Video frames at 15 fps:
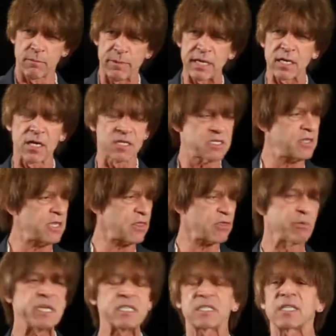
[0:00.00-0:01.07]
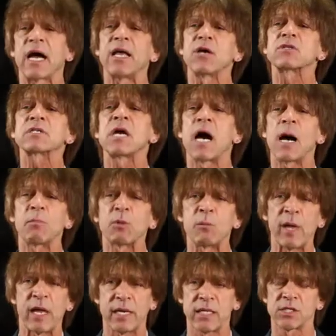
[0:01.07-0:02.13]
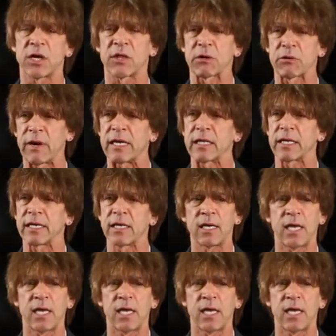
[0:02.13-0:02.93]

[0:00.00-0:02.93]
because the three styles complement each other greatly.